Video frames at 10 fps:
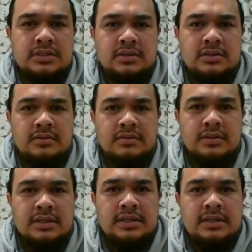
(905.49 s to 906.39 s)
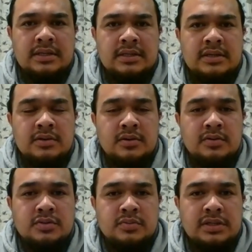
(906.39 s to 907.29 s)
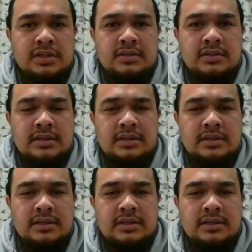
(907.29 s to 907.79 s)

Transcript: So it was really